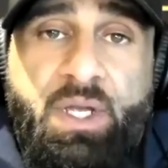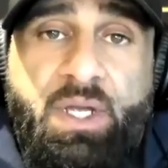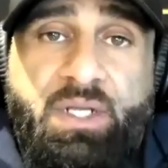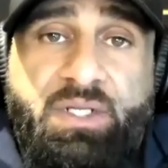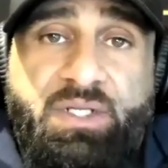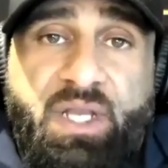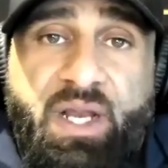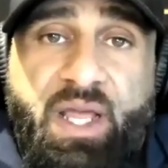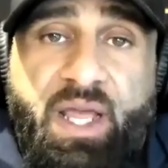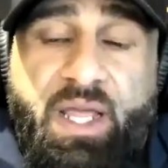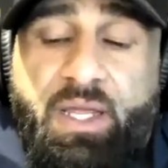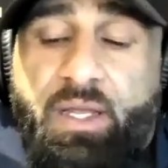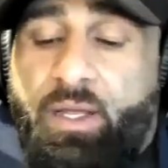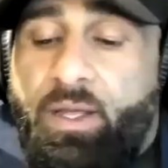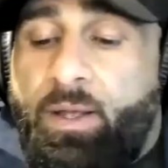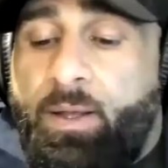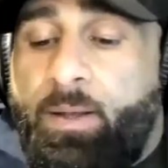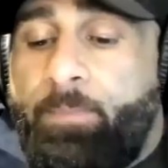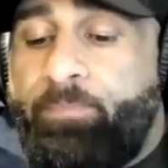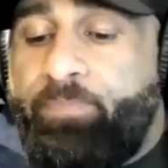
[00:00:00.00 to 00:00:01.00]
today.
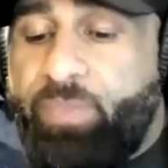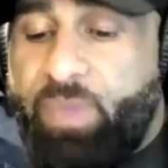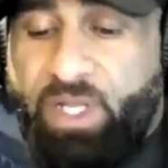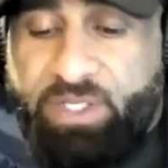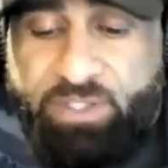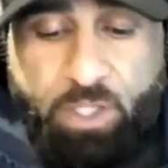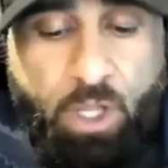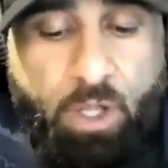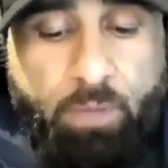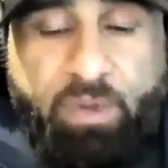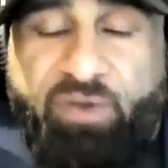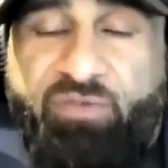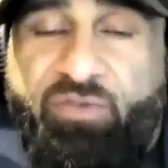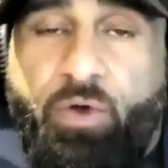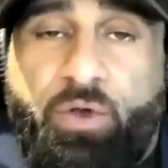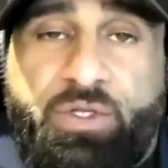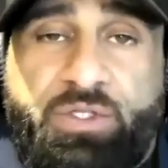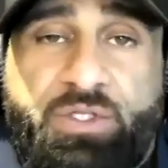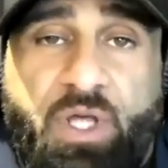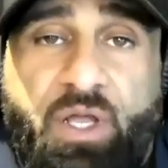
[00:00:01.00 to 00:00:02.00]
That's all I'm going to
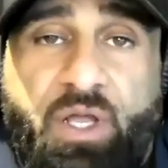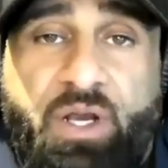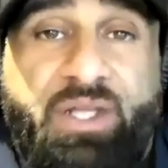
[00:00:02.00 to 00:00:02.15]
focus on.